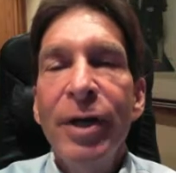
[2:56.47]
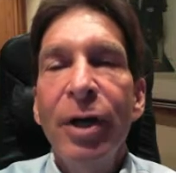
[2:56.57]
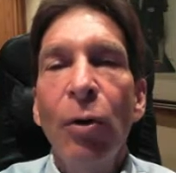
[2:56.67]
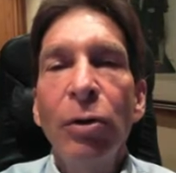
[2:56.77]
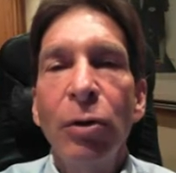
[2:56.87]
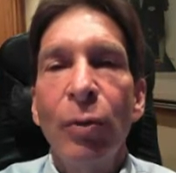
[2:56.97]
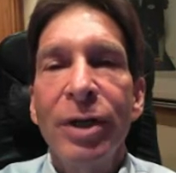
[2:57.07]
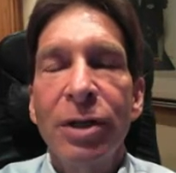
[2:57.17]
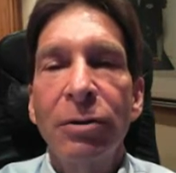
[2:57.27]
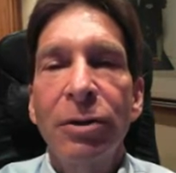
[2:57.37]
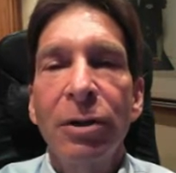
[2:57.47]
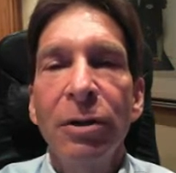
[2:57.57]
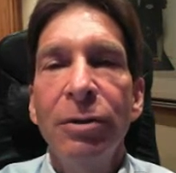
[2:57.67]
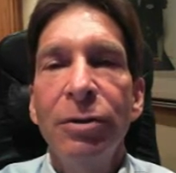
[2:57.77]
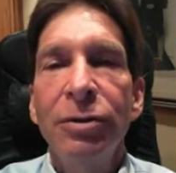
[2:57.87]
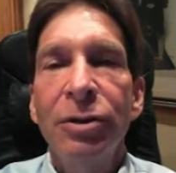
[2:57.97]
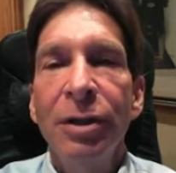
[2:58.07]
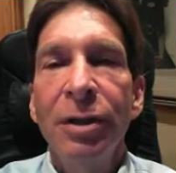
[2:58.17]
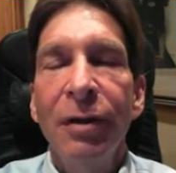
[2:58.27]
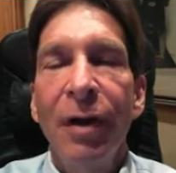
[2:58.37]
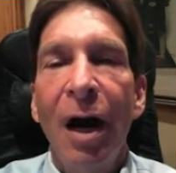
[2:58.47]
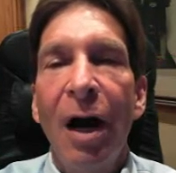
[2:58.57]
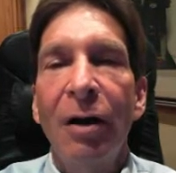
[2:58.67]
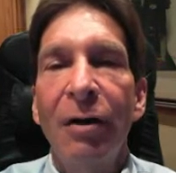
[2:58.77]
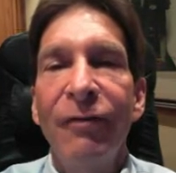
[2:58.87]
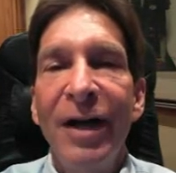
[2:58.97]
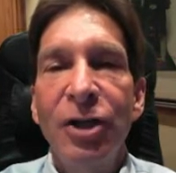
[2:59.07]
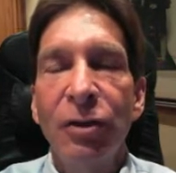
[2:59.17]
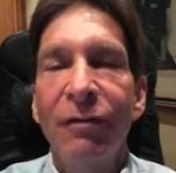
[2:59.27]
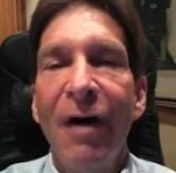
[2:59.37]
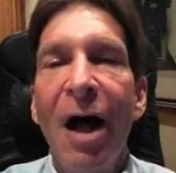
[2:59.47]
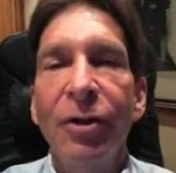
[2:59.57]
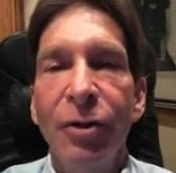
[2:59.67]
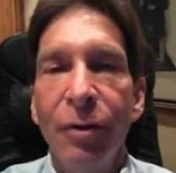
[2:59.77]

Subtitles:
As we get older, we start to lose our facial